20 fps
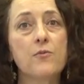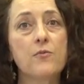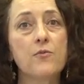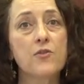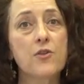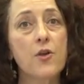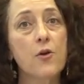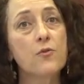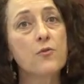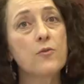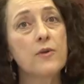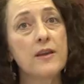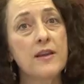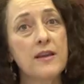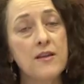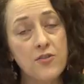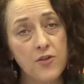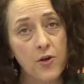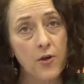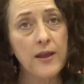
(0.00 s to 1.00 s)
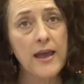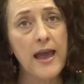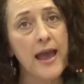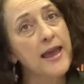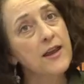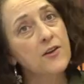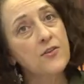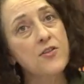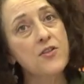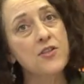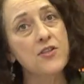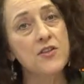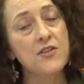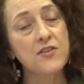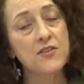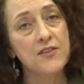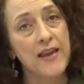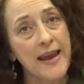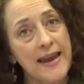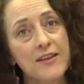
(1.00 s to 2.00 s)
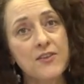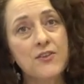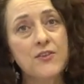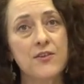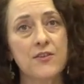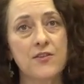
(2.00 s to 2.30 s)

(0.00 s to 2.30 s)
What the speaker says: So it is okay to state